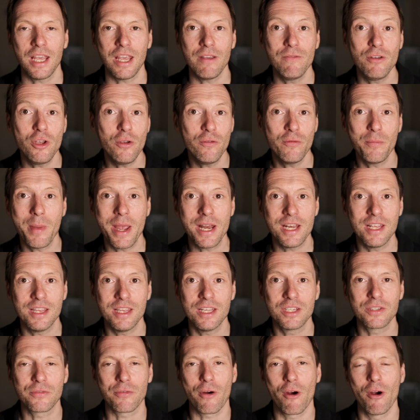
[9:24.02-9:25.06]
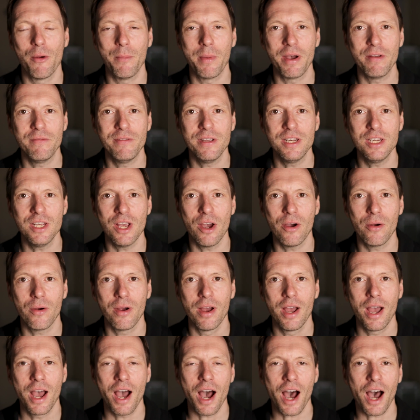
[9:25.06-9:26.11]
If you've made it this far in my video,
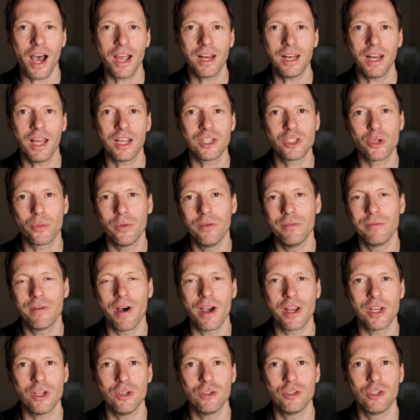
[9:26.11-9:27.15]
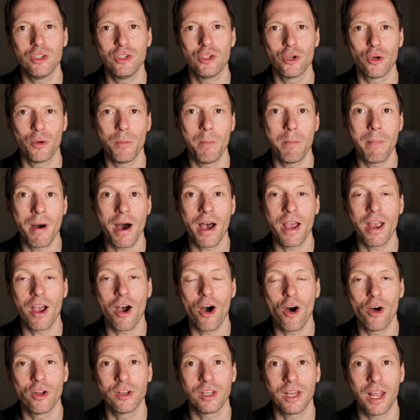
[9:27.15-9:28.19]
I'd like to invite you to join my
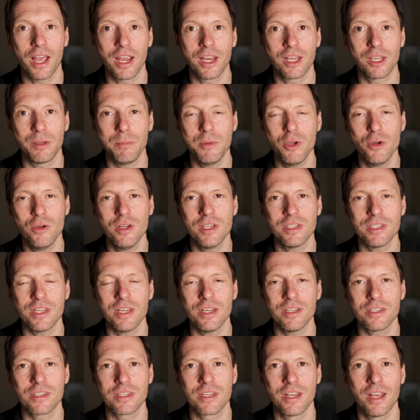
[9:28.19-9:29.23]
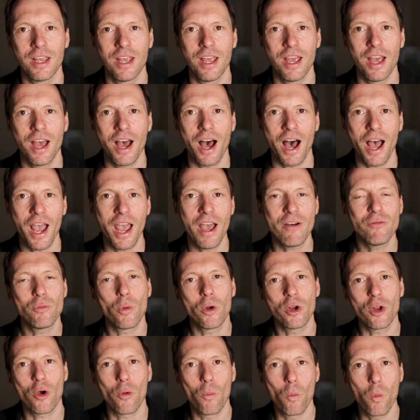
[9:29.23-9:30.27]
online communities. I have
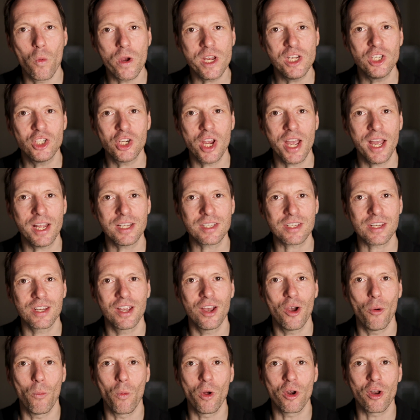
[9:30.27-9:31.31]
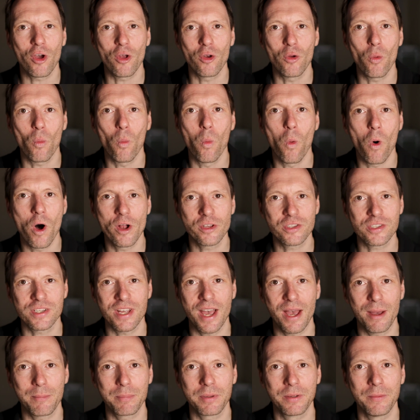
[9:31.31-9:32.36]
one on WeChat and one on
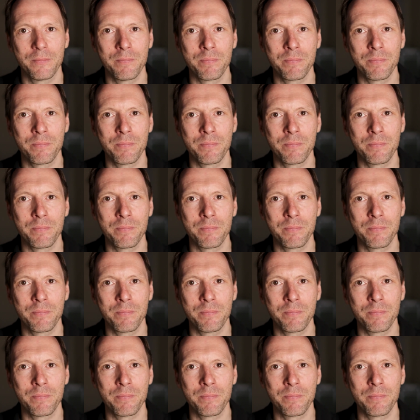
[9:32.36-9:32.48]
WhatsApp.